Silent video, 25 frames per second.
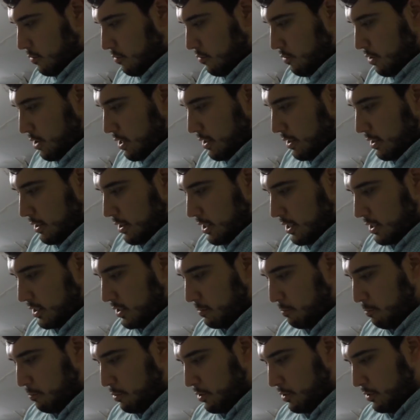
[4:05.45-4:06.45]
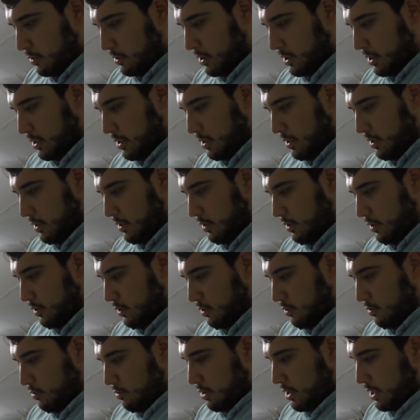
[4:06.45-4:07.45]
run this bolt
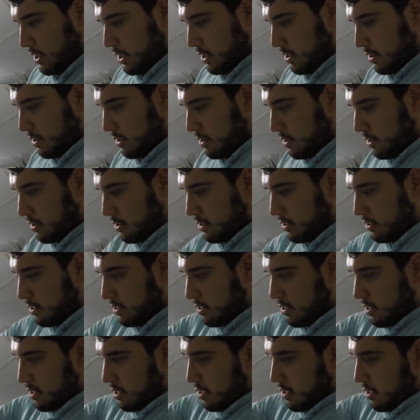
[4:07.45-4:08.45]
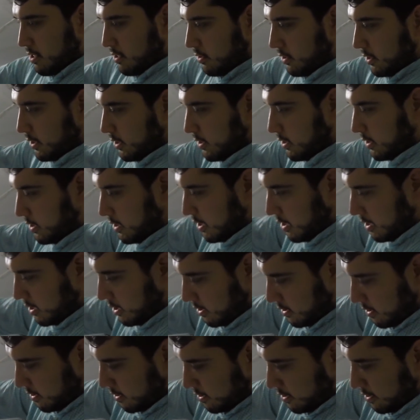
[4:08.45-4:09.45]
through here, as you can see
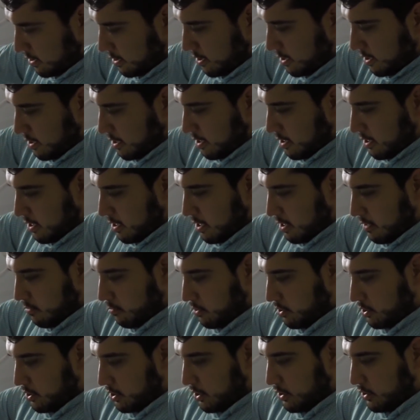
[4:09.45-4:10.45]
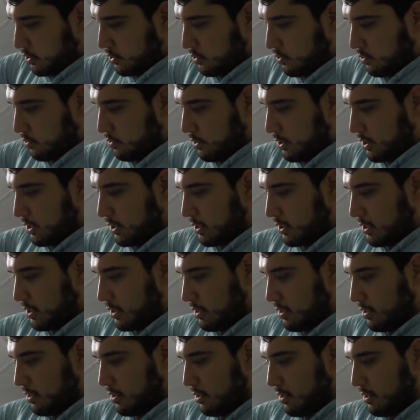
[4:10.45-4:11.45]
here, and we're just gonna screw this
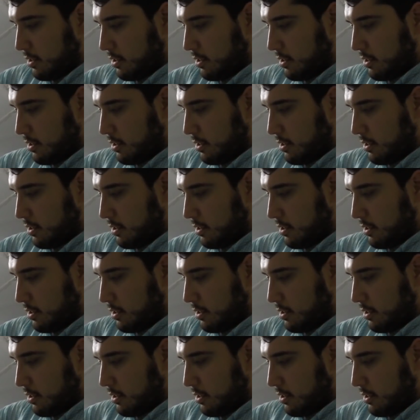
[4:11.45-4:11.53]
in